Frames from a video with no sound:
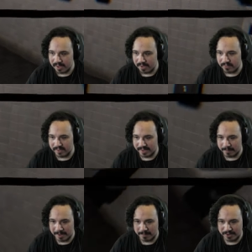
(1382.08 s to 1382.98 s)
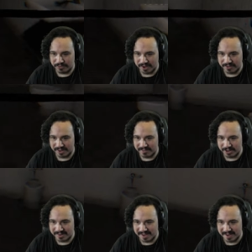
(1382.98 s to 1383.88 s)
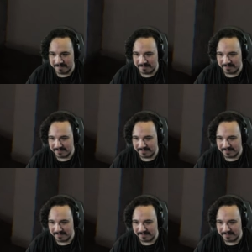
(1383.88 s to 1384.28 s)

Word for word: I feel like it might be changing every time.